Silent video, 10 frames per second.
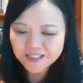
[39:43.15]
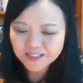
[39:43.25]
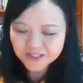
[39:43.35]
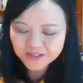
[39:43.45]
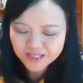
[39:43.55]

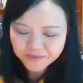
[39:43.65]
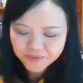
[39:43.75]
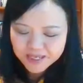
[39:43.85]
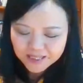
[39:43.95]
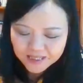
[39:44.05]
So it's
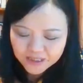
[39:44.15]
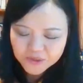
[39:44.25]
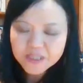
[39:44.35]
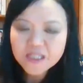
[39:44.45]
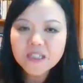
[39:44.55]
really
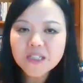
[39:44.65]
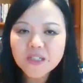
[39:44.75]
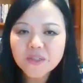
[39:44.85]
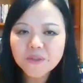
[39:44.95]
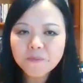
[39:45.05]
interesting
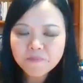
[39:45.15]
to,